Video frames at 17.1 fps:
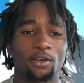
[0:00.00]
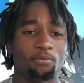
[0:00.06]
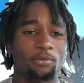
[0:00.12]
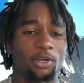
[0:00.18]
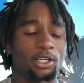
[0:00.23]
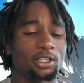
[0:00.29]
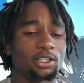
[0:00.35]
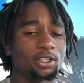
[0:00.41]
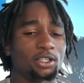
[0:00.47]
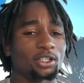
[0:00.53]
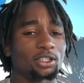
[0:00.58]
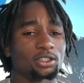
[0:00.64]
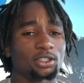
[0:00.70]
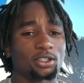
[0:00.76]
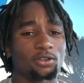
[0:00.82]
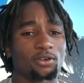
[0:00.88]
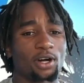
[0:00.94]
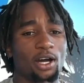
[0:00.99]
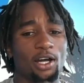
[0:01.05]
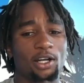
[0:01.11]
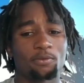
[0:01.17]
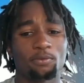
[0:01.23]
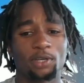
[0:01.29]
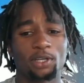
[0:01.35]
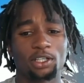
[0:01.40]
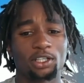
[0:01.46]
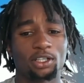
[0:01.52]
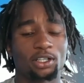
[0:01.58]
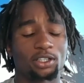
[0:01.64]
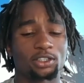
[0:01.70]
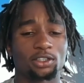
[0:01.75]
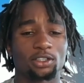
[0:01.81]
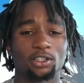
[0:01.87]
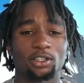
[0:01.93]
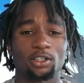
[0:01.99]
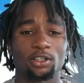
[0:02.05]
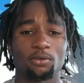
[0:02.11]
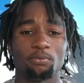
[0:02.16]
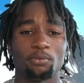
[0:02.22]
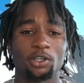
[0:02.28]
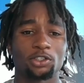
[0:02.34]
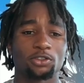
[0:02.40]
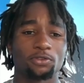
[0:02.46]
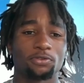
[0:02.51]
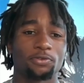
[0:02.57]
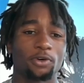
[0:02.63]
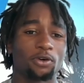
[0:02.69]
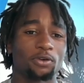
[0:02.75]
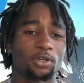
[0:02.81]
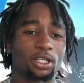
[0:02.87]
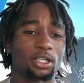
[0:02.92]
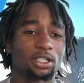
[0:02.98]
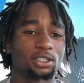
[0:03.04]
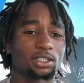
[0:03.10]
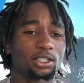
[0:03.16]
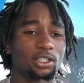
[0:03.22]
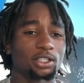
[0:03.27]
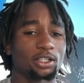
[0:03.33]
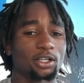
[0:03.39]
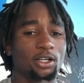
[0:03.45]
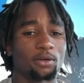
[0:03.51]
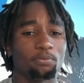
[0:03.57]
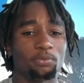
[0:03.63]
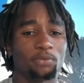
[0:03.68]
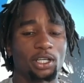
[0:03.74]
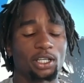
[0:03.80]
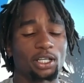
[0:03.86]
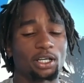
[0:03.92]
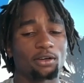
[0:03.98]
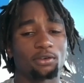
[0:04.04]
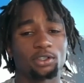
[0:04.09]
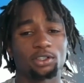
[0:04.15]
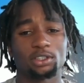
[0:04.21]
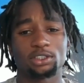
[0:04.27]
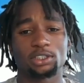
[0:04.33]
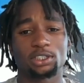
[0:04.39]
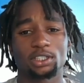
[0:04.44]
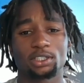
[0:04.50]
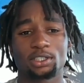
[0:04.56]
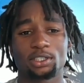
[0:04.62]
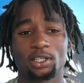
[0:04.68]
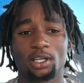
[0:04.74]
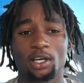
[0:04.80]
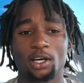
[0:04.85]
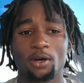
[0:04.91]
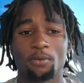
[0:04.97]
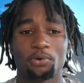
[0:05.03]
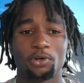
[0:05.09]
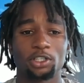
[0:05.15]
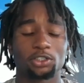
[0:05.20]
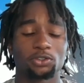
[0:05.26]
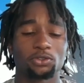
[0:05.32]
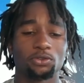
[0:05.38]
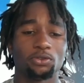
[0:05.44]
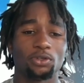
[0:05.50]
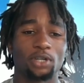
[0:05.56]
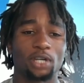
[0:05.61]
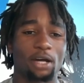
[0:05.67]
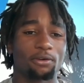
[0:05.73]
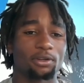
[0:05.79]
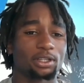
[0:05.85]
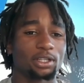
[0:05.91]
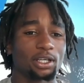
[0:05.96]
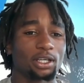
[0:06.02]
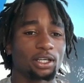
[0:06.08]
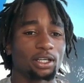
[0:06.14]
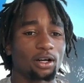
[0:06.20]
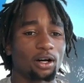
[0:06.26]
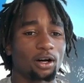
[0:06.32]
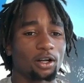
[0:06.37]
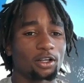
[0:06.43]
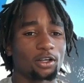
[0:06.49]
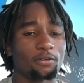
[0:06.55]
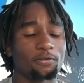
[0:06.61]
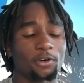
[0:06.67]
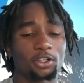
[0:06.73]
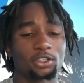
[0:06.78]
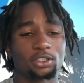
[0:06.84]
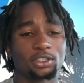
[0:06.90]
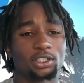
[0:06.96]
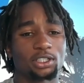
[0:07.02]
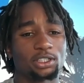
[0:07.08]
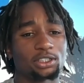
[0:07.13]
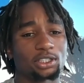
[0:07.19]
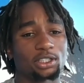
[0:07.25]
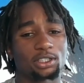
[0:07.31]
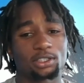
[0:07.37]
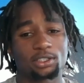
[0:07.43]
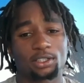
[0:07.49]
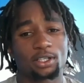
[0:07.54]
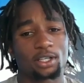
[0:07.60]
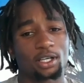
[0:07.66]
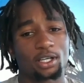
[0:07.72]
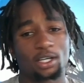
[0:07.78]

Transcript: many years of grinding, many years of mental focus, and um, being able to just push through everything, all the adversity, and just